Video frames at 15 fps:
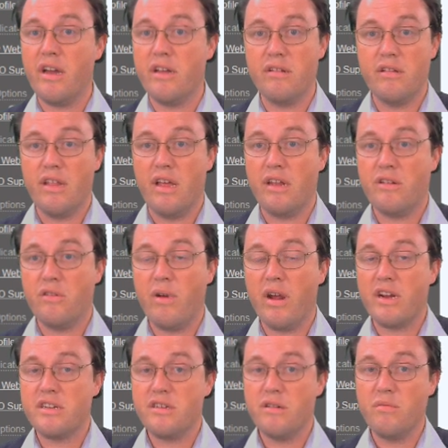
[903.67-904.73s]
in that
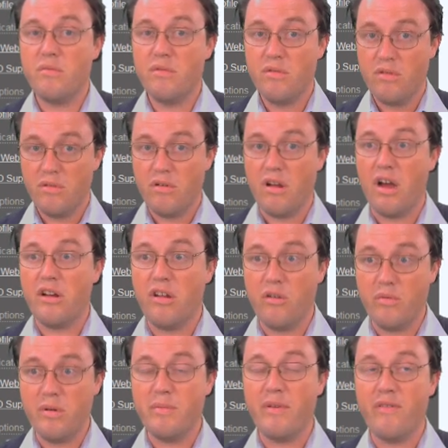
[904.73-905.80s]
direction, I know
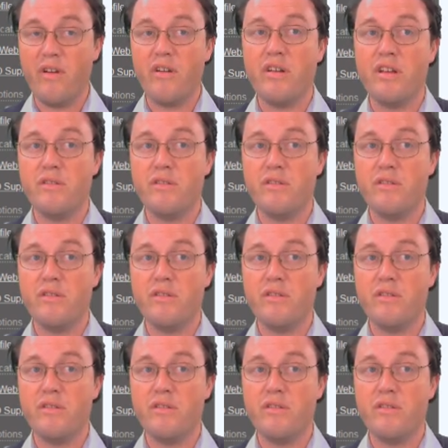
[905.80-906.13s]
we'd be very